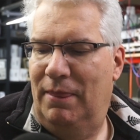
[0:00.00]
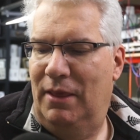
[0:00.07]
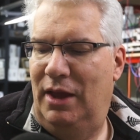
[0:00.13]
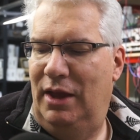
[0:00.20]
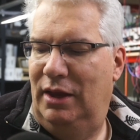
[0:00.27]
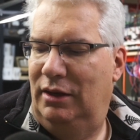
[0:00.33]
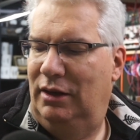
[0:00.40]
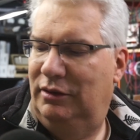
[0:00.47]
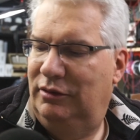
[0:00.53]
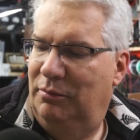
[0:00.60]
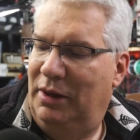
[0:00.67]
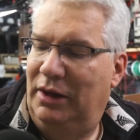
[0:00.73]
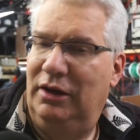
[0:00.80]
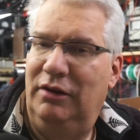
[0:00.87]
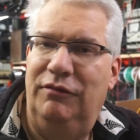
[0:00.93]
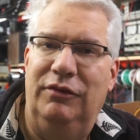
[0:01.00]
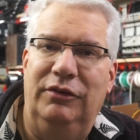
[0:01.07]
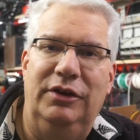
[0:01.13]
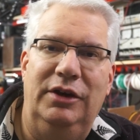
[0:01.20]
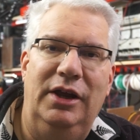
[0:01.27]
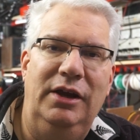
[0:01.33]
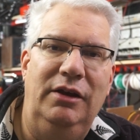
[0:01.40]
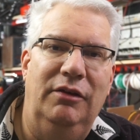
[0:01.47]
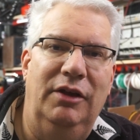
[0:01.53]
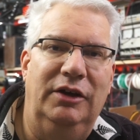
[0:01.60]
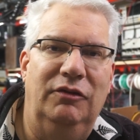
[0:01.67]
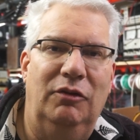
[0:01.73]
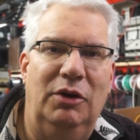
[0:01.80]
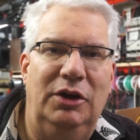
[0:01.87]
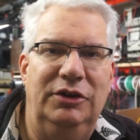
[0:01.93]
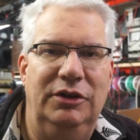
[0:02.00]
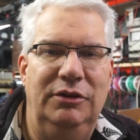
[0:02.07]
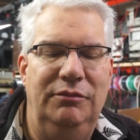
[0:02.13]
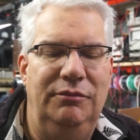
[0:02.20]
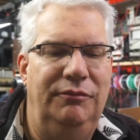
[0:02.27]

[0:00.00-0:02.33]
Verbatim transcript: And that's about it for today. Thanks for watching.